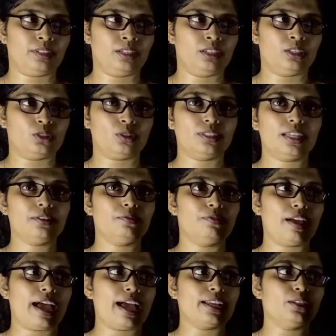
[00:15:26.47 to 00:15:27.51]
So that
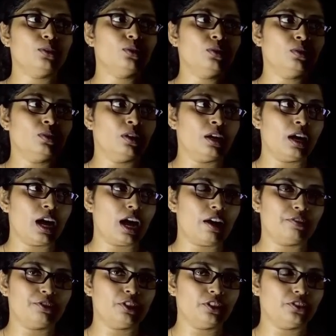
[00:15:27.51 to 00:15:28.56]
value
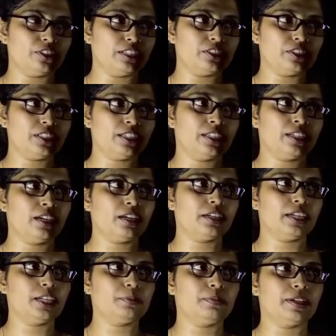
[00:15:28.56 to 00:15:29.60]
after reaching here,
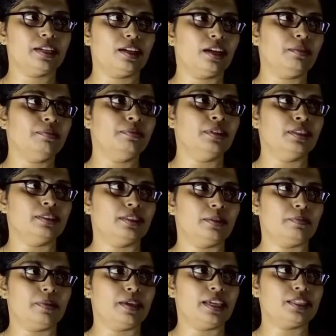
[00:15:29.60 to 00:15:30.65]
it become the
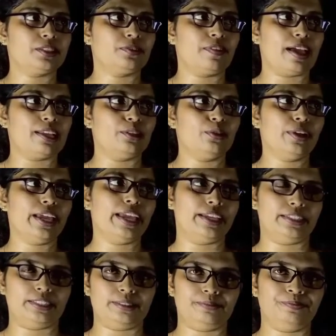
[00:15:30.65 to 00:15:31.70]
base value
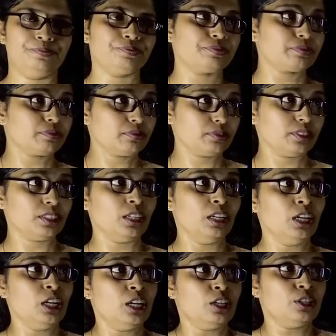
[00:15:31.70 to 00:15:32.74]
8.
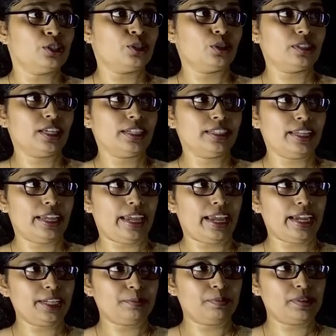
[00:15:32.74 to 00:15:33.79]
So that
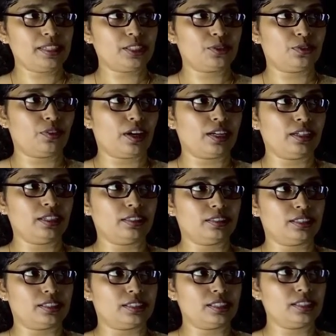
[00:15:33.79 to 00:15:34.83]
8 plus 1,
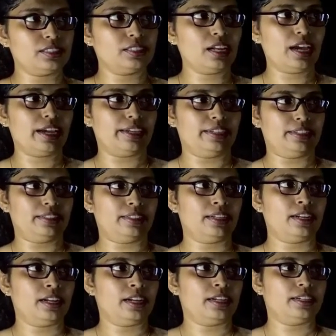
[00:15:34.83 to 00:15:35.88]
this is 9.
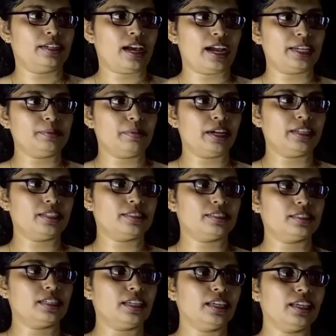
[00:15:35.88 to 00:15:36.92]
9 minus
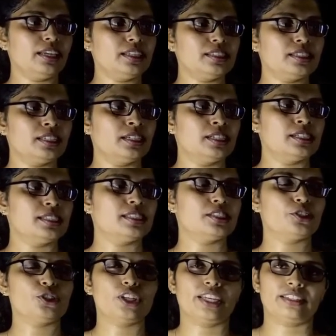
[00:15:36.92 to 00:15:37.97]
3 is
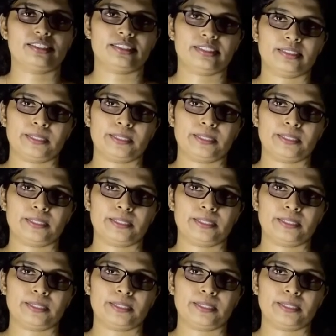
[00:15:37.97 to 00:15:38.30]
6.